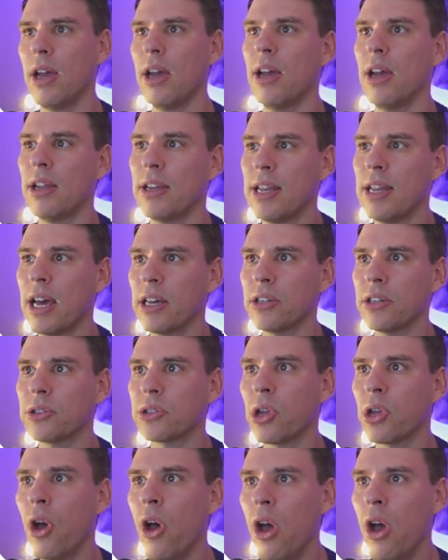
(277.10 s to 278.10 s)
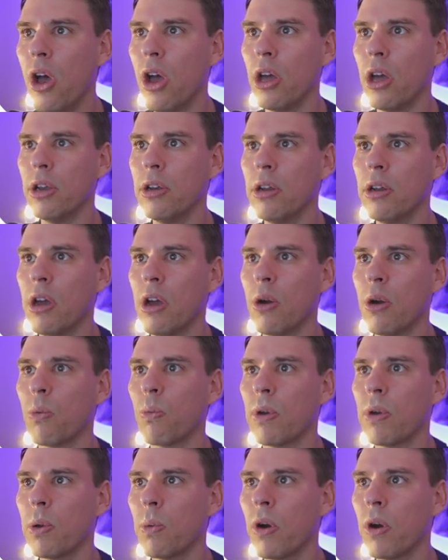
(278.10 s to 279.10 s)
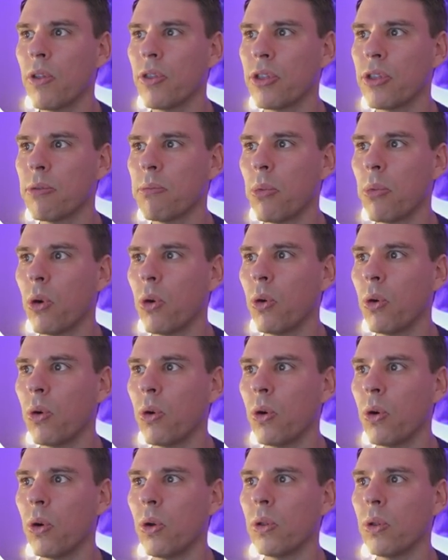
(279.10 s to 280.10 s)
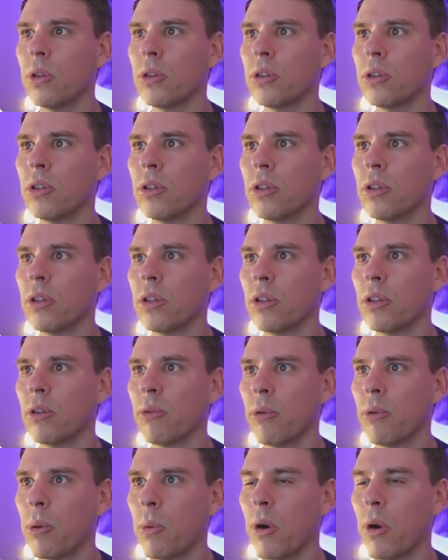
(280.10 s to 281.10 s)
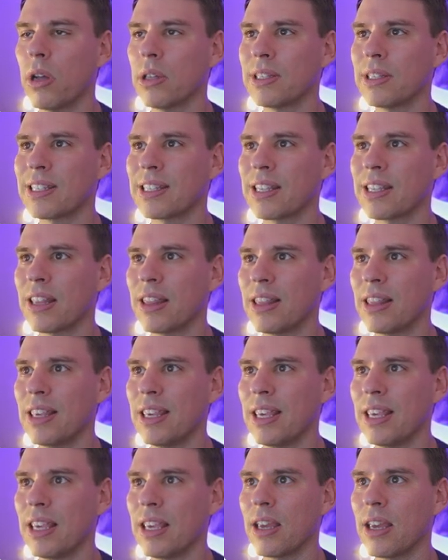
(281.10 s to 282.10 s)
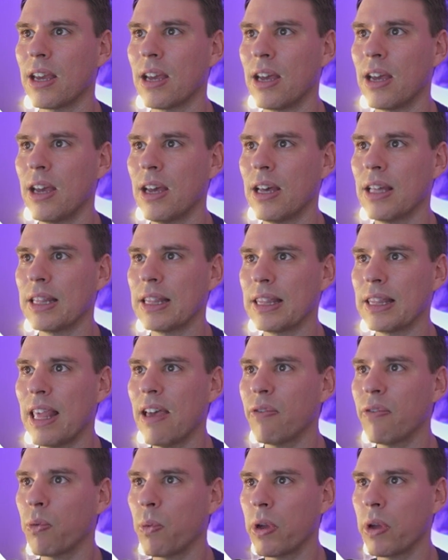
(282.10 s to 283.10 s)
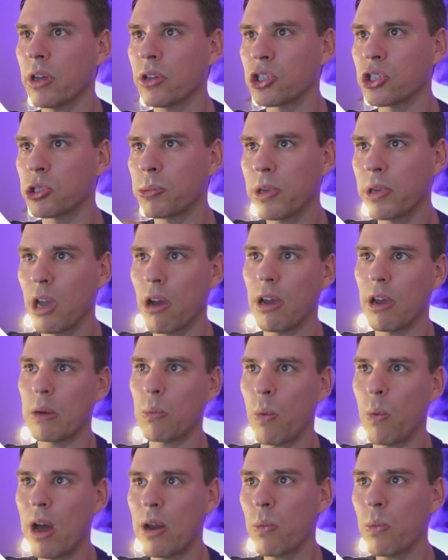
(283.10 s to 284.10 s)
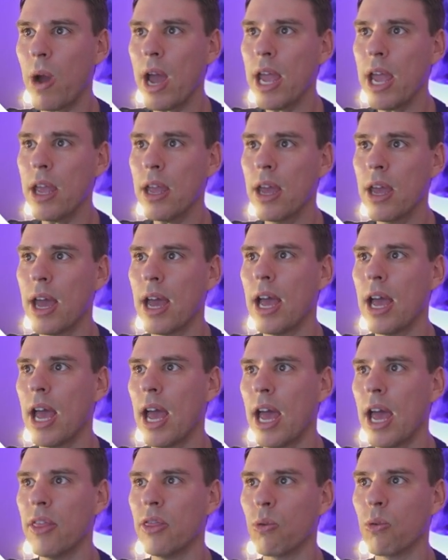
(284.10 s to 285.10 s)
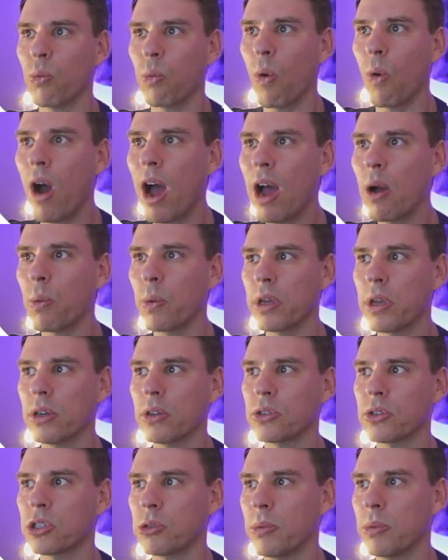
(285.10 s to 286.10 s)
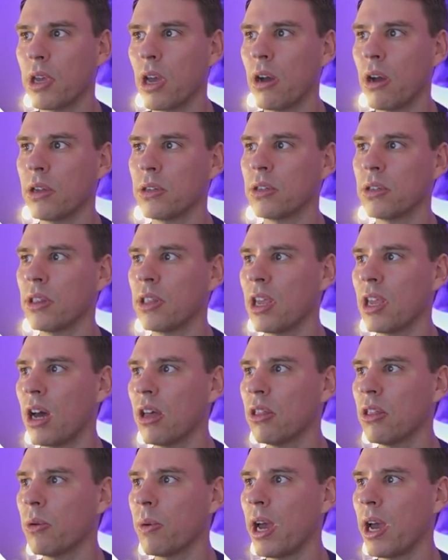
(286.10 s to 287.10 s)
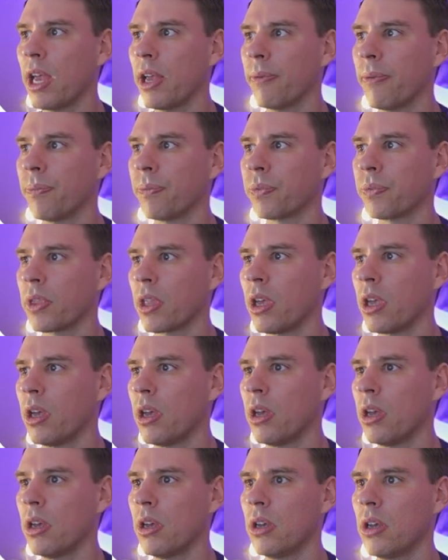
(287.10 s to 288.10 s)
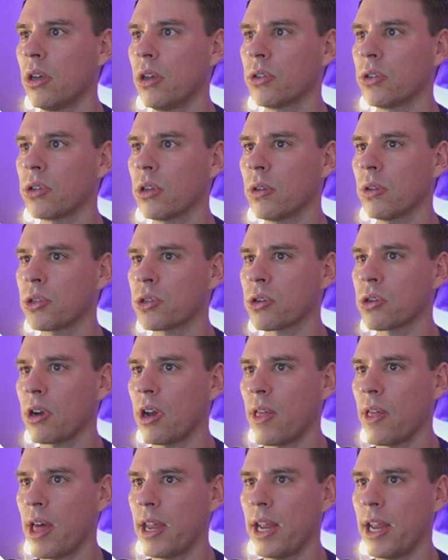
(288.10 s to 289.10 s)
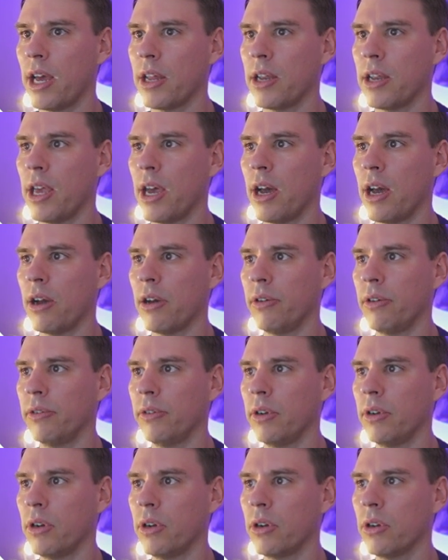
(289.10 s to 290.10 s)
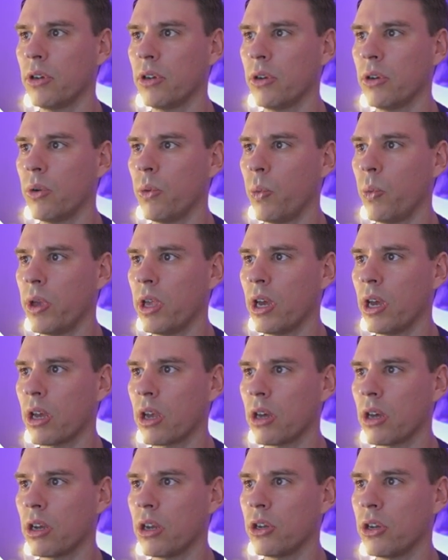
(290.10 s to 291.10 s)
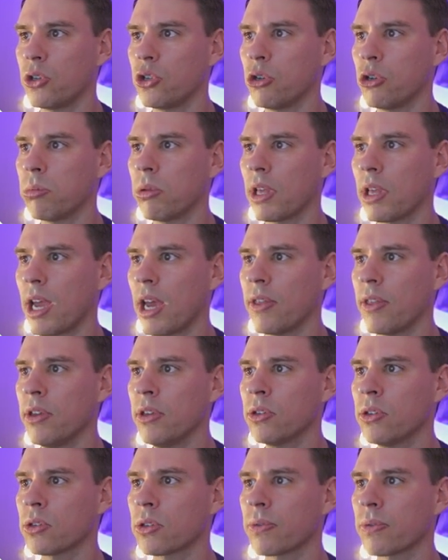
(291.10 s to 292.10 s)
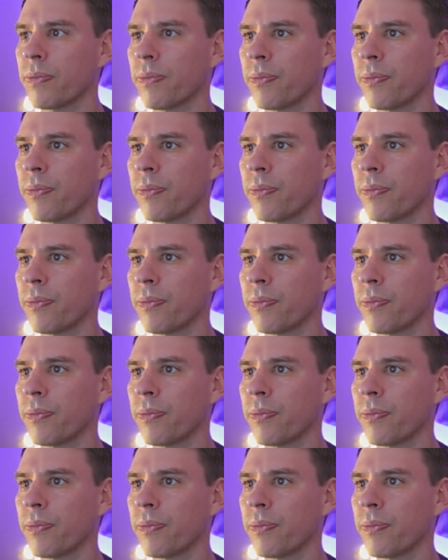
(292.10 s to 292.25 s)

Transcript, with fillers: Now to turn, we want them all, we want the left wheels to be going one way and the right wheels to be going the other way. So let's try that out now. We are going to duplicate this.